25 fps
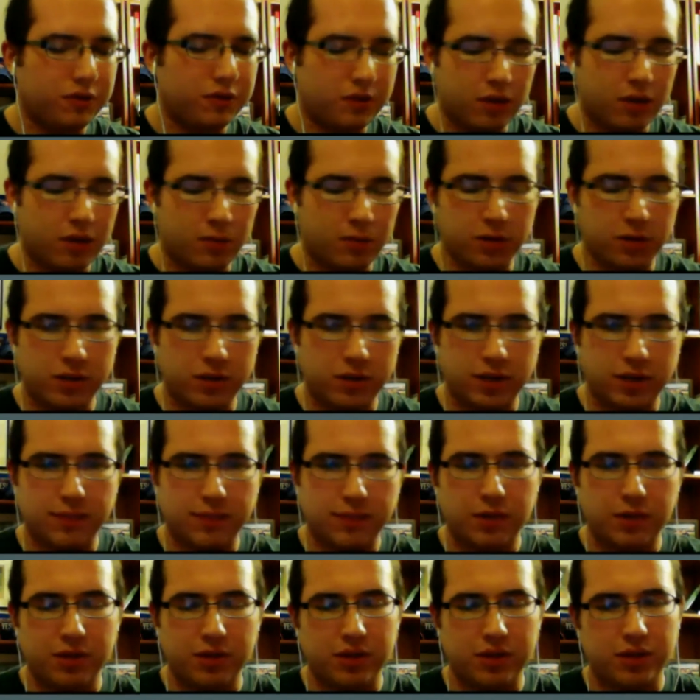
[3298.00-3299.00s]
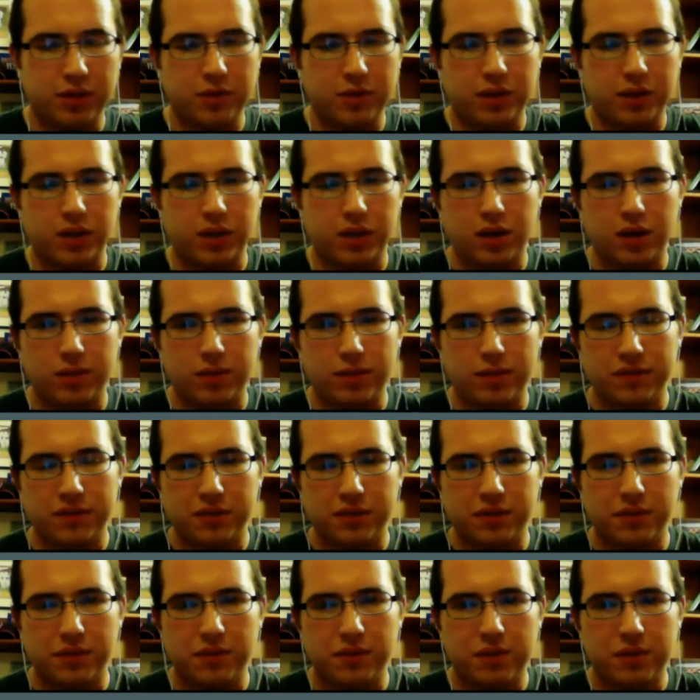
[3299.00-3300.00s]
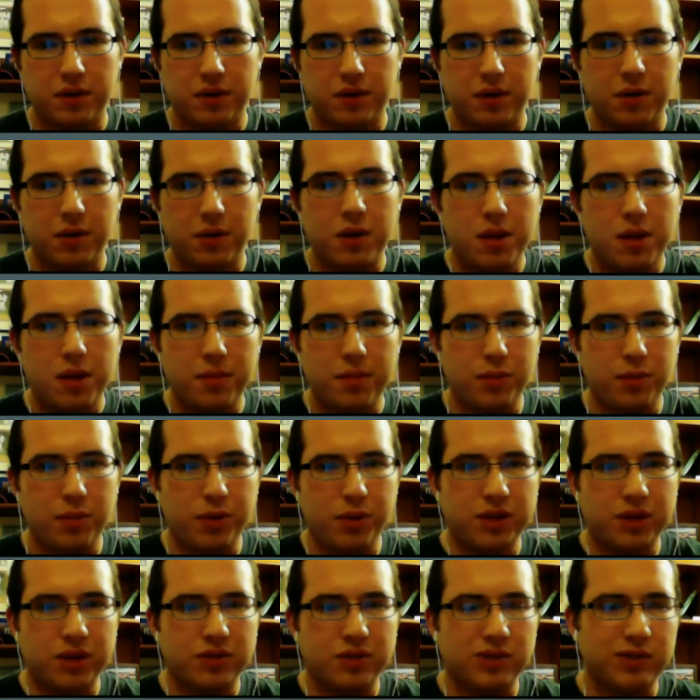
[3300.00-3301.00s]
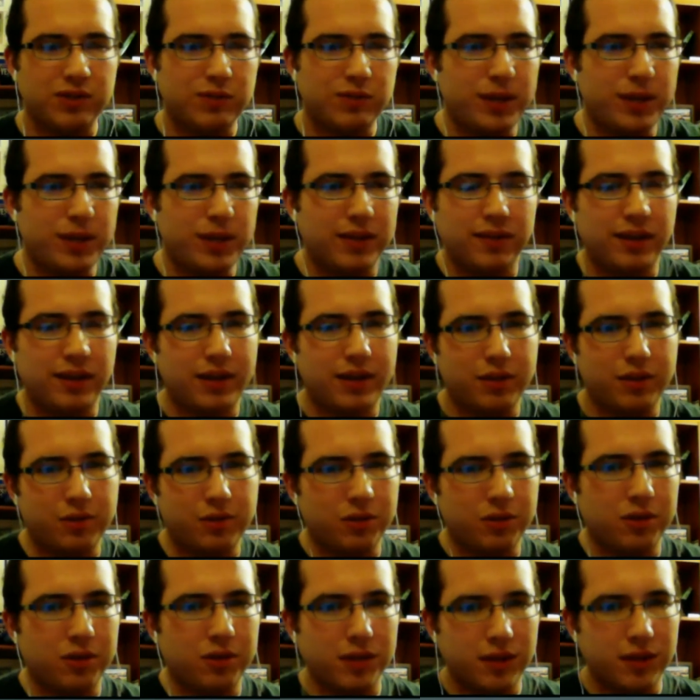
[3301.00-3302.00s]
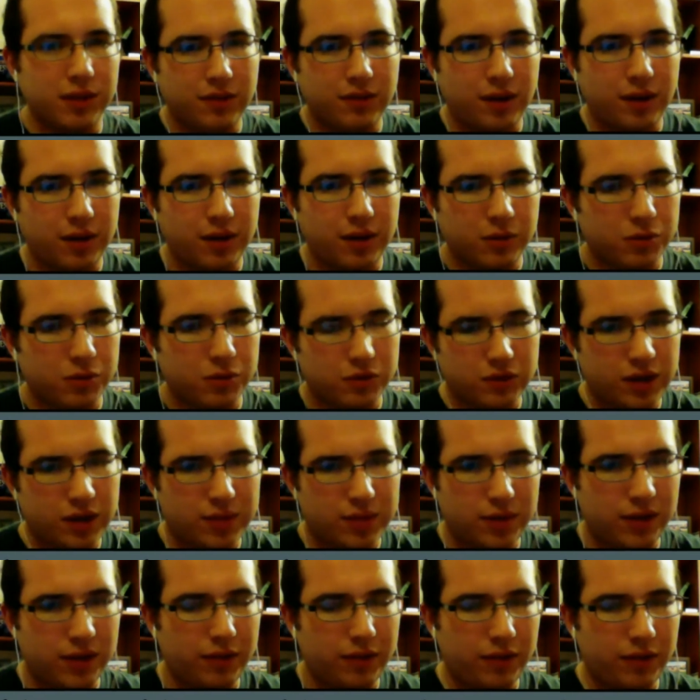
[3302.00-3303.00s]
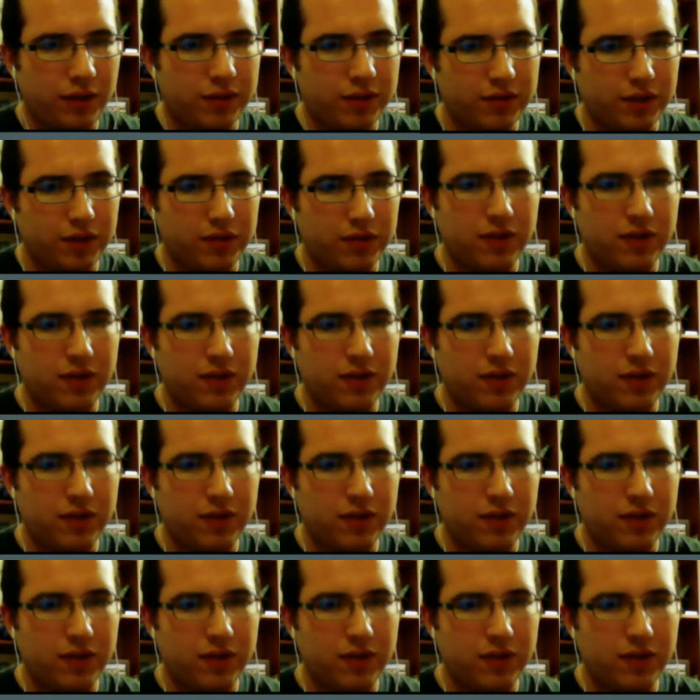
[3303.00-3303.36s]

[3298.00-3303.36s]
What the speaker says: talk more in depth. I think we hit on basically everything here, but we can just spend like 30 minutes on Korsami instead of like